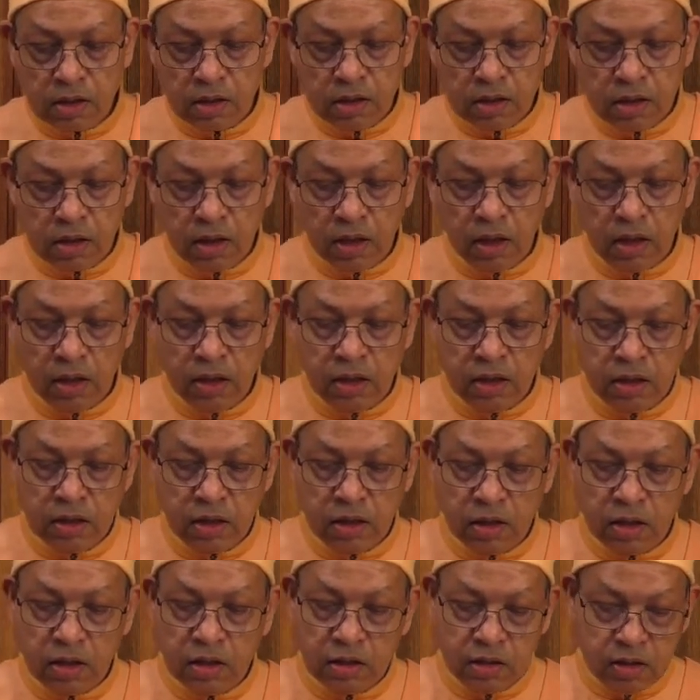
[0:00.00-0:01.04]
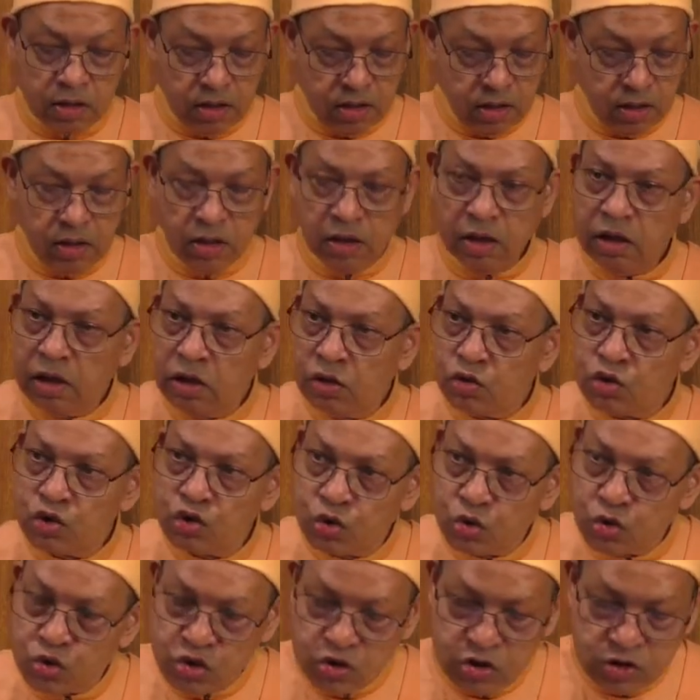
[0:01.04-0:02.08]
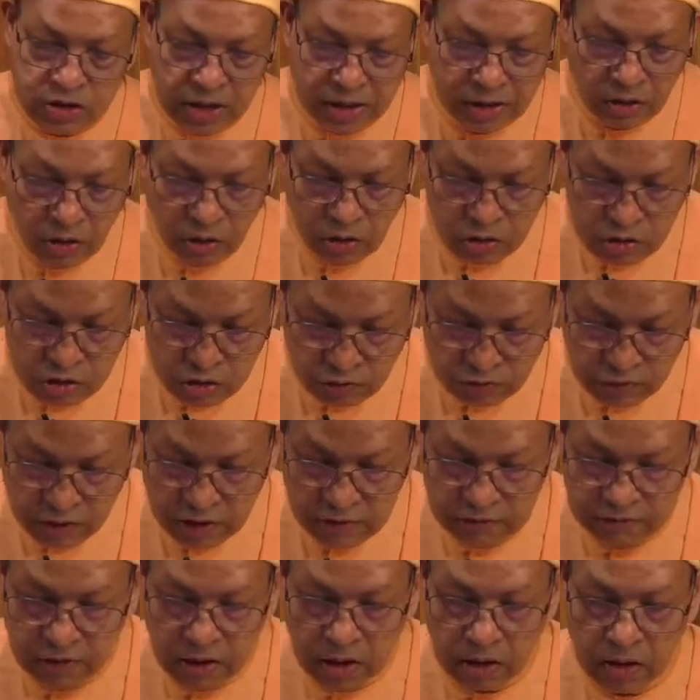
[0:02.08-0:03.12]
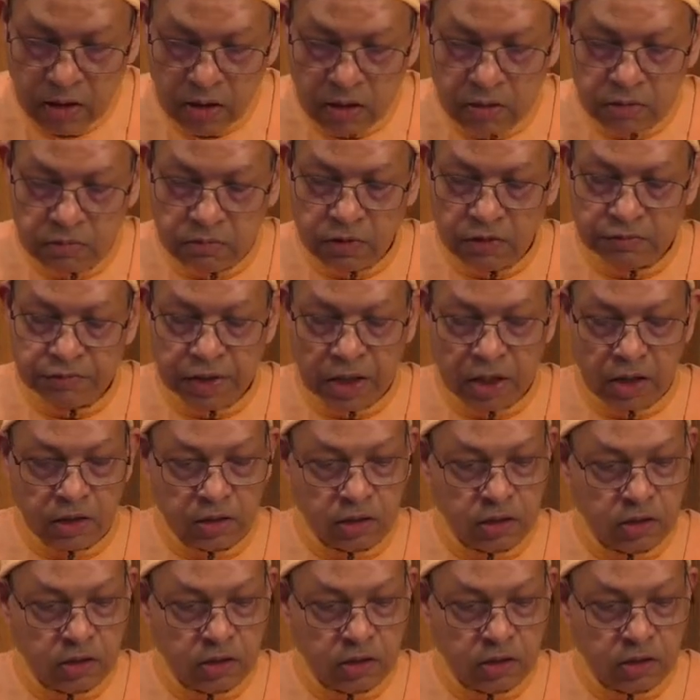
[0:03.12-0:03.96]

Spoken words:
And he used to sing also very well, Bhavanath.